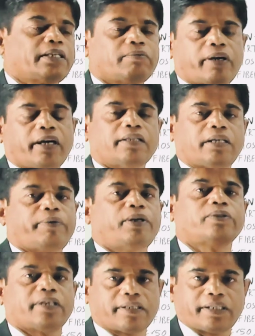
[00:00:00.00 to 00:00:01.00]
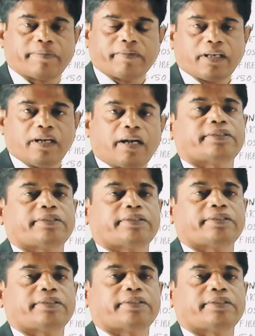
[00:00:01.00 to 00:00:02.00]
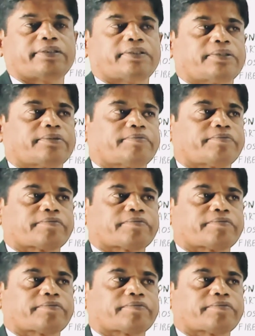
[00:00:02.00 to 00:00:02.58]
in my other videos or the color fastness